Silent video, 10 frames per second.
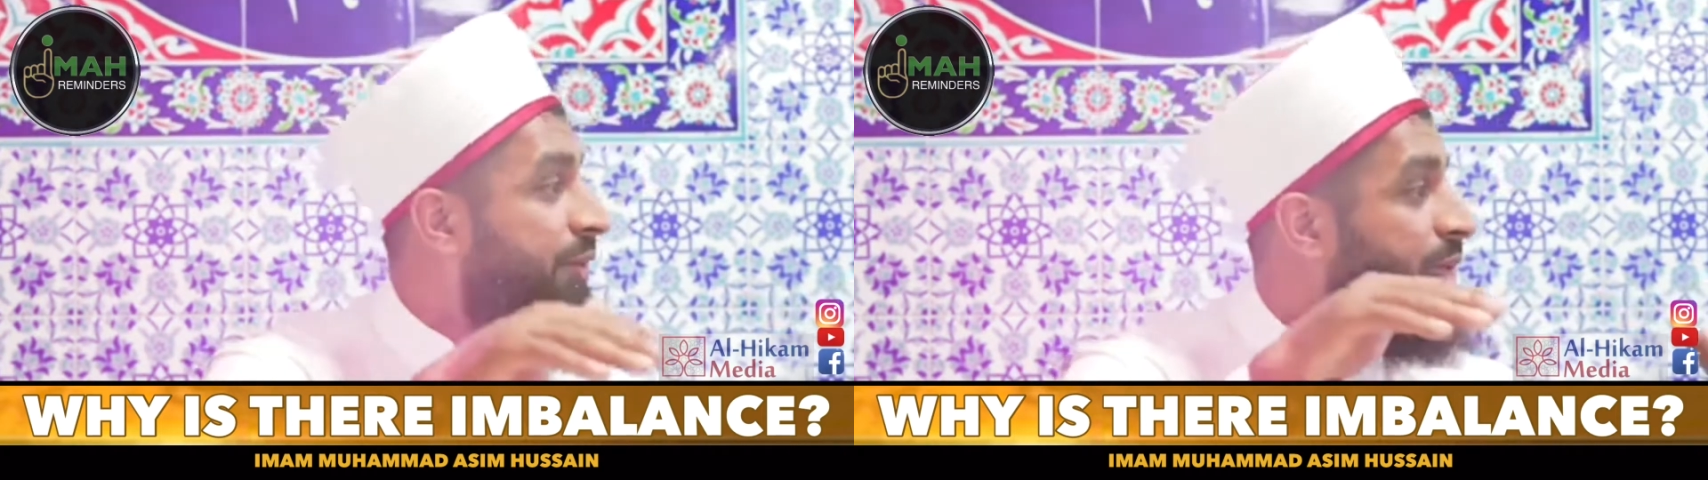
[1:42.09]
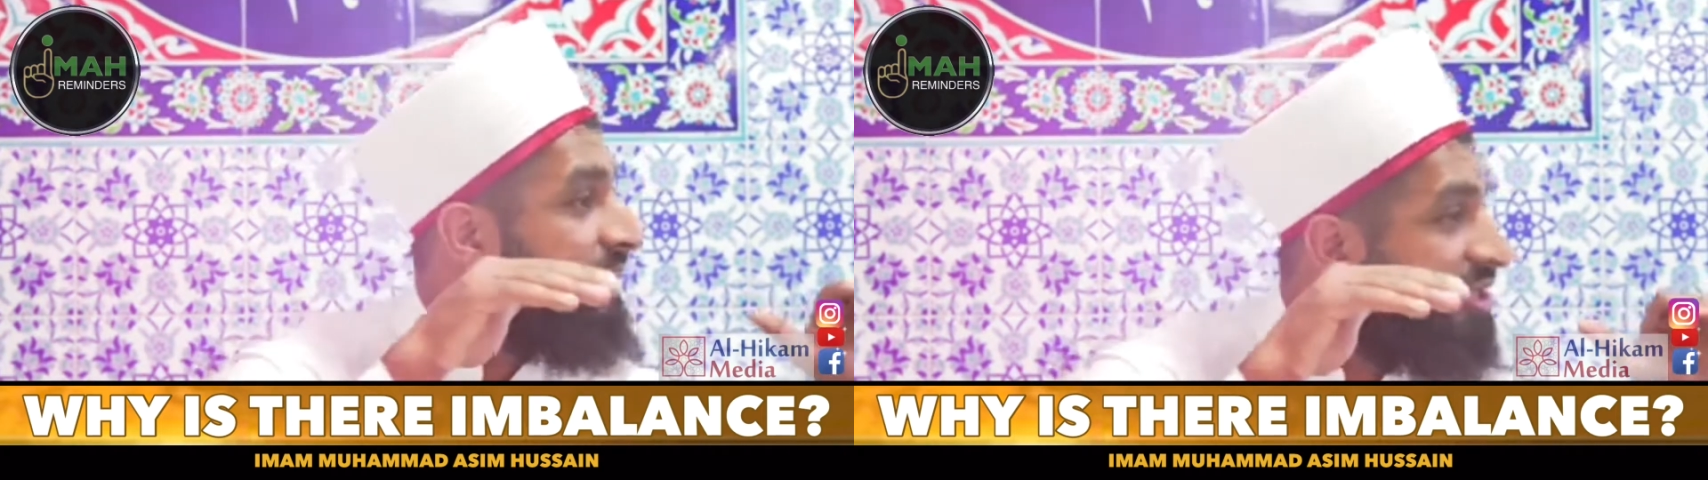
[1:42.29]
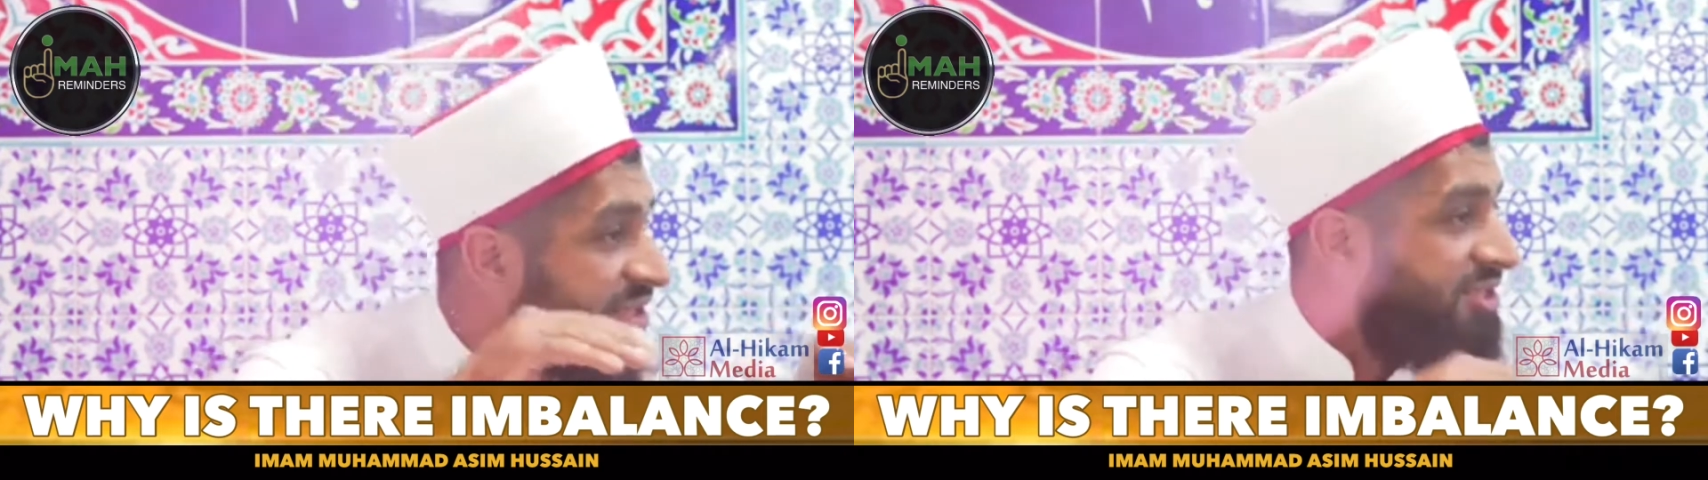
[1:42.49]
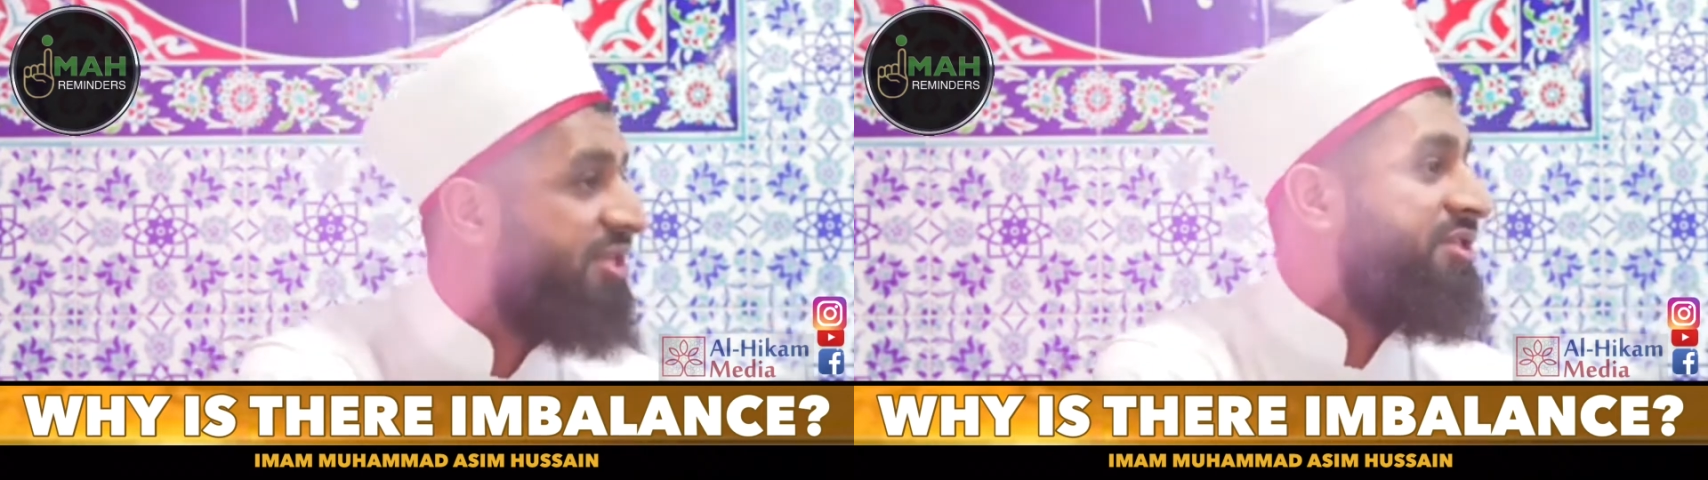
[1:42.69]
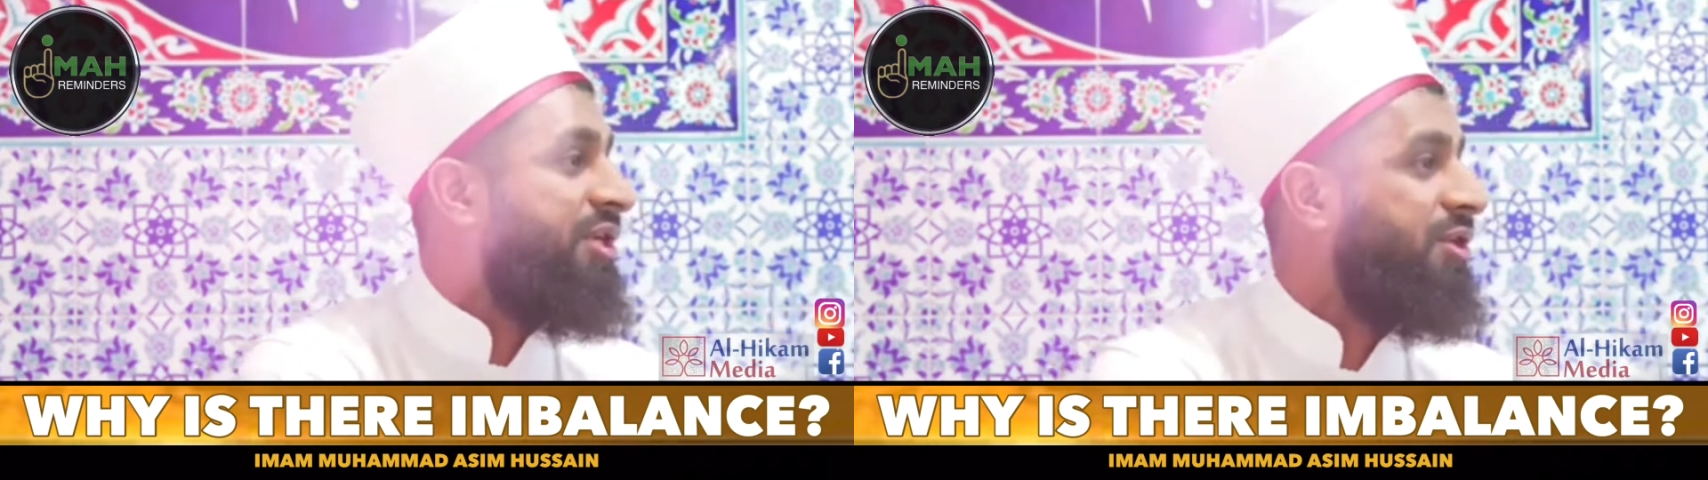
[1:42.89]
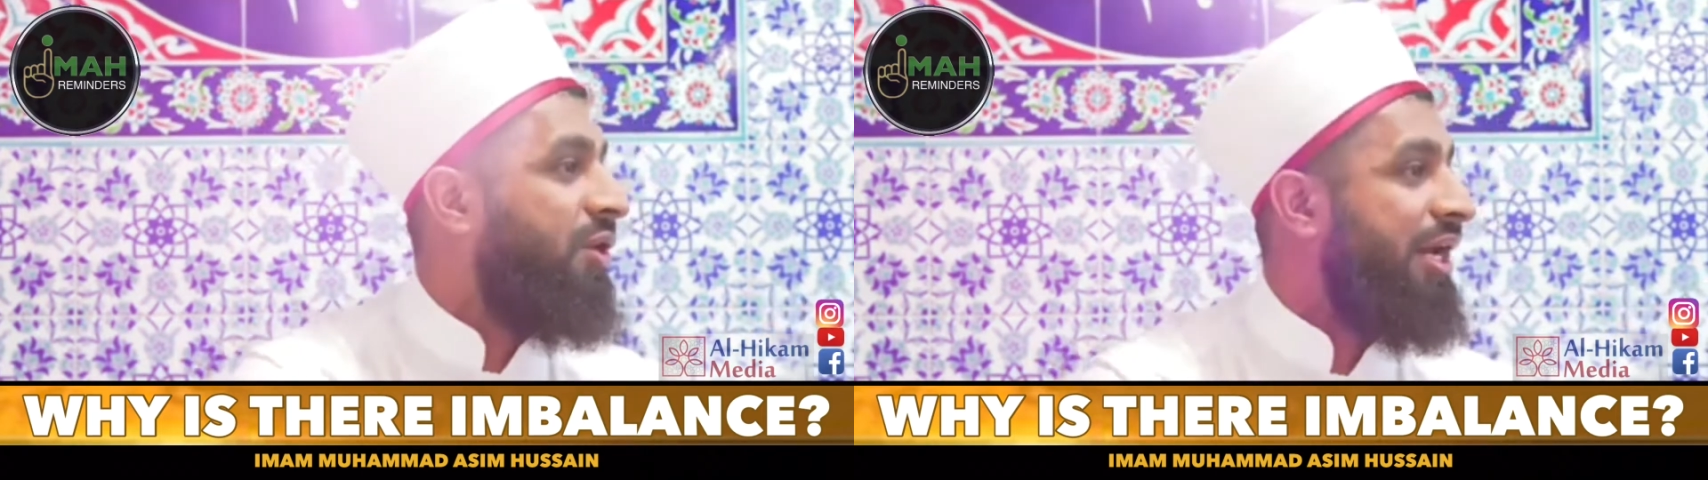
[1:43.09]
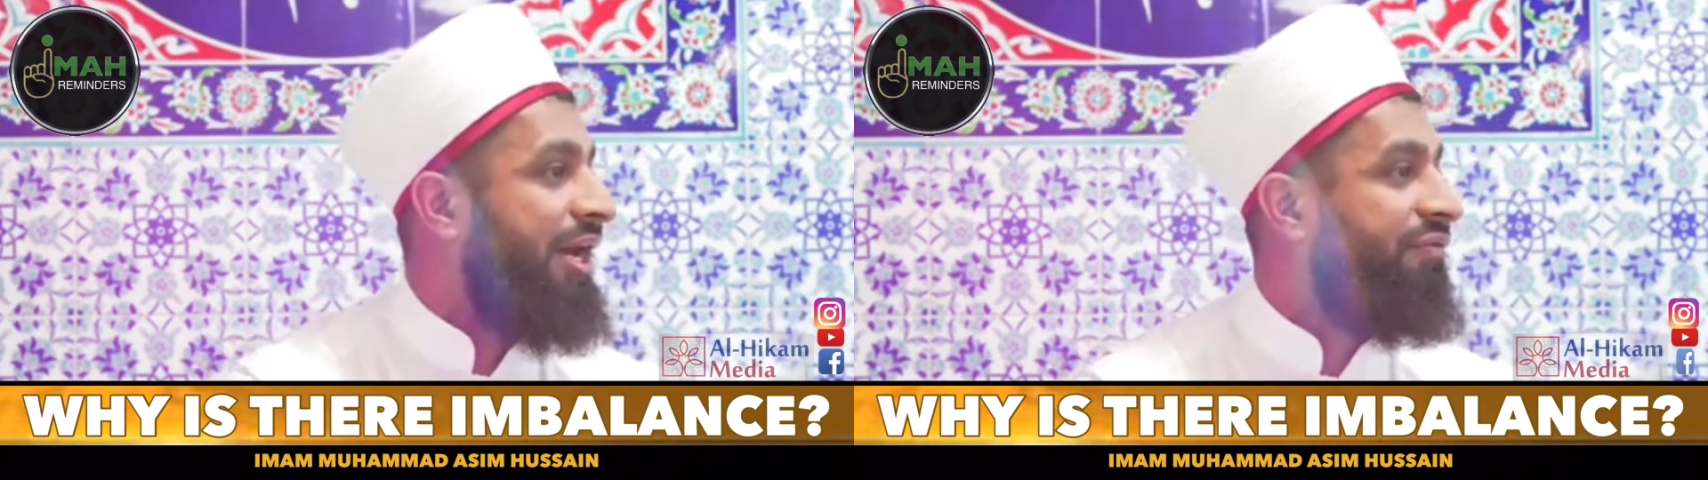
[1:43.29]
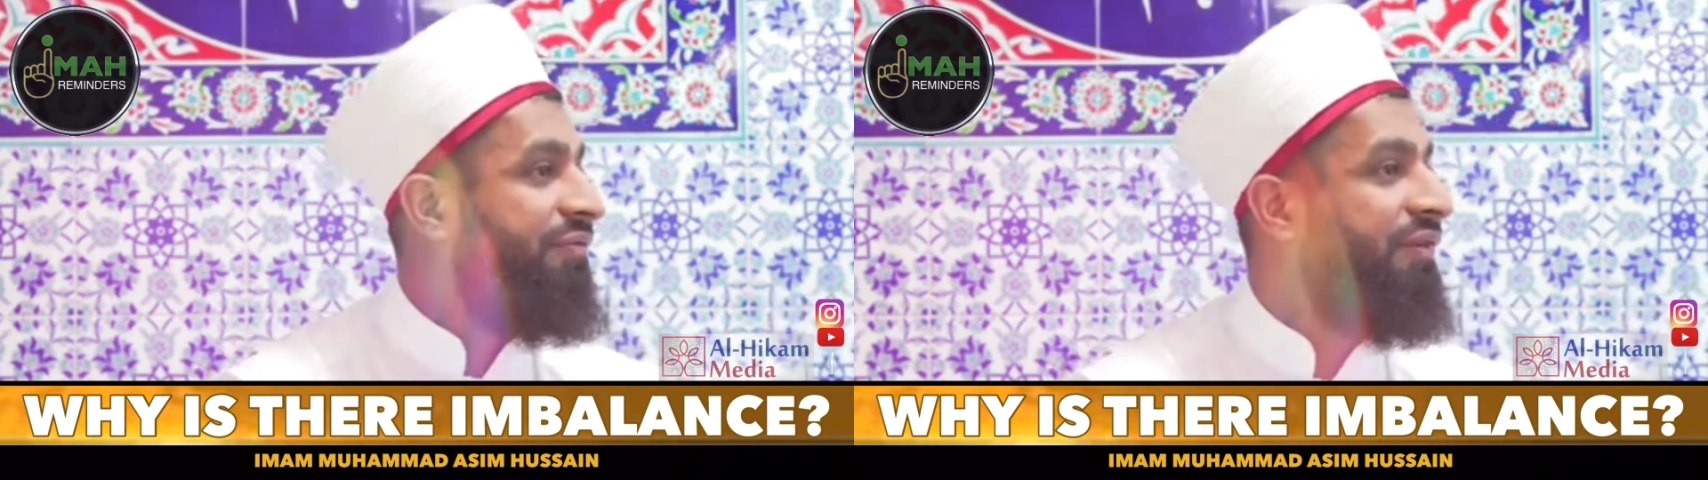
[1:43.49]
There will be justice in your
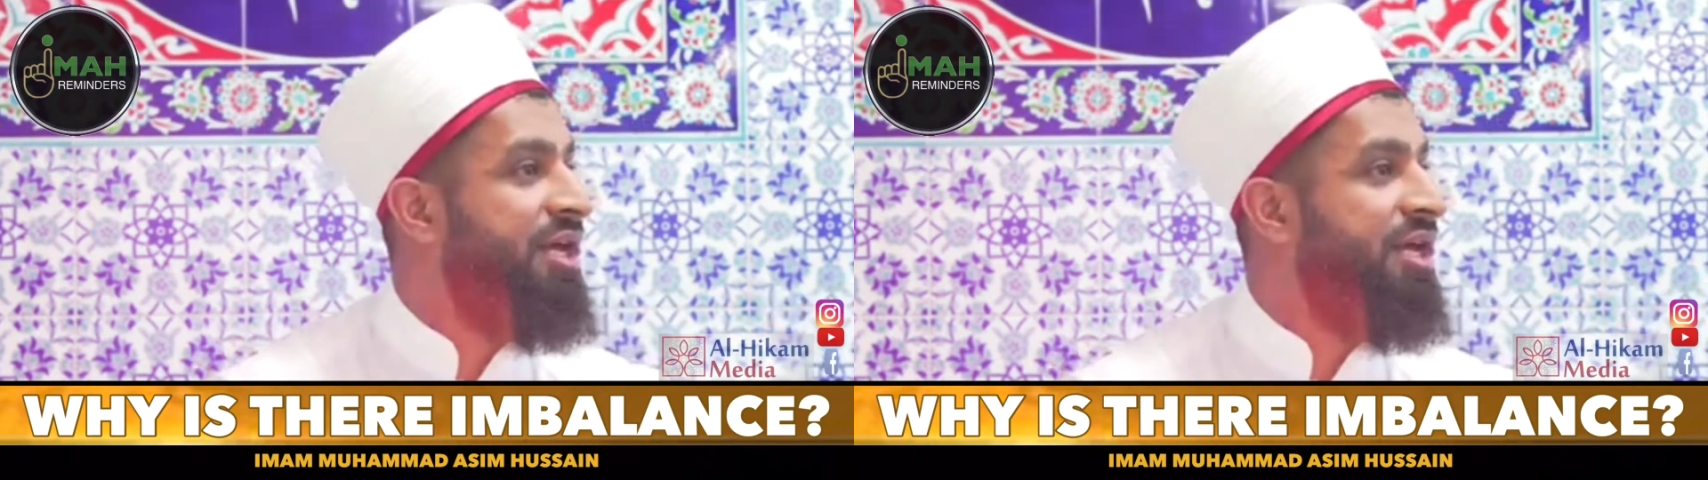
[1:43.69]
life.